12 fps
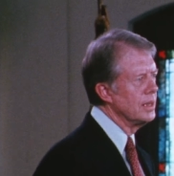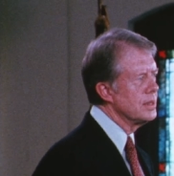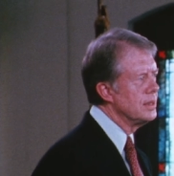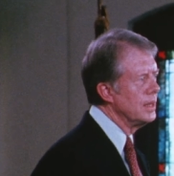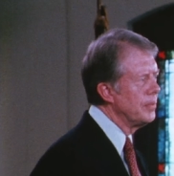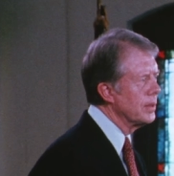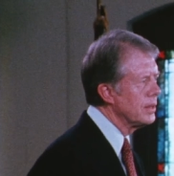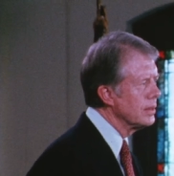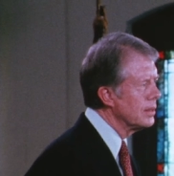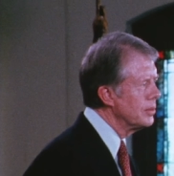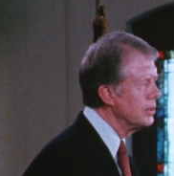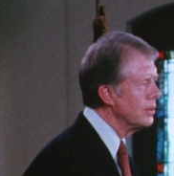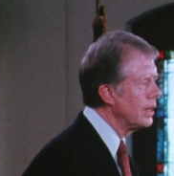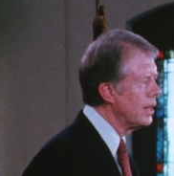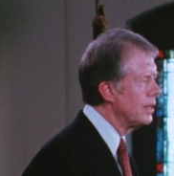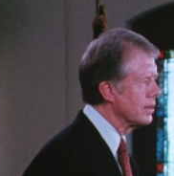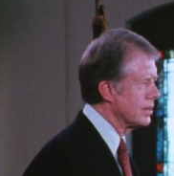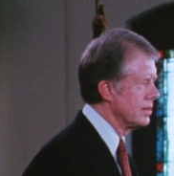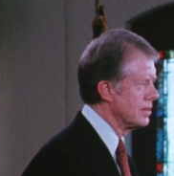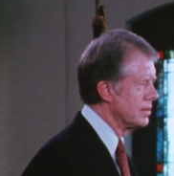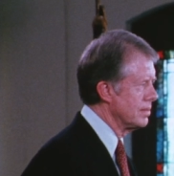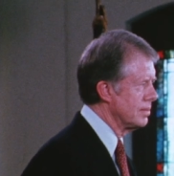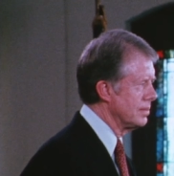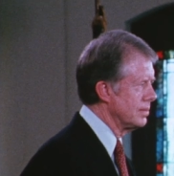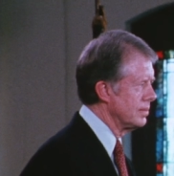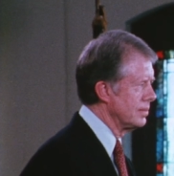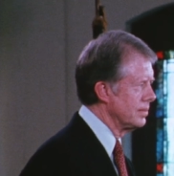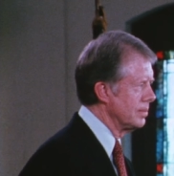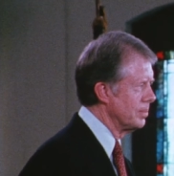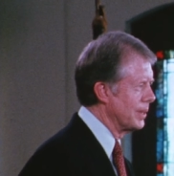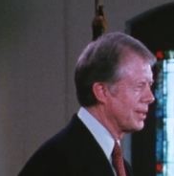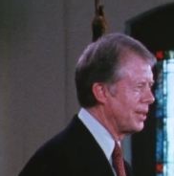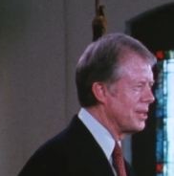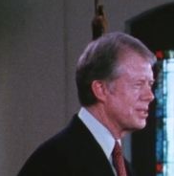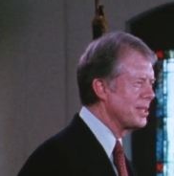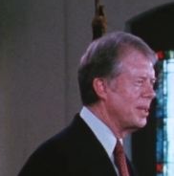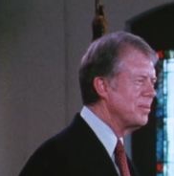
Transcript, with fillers: It's difficult to root out because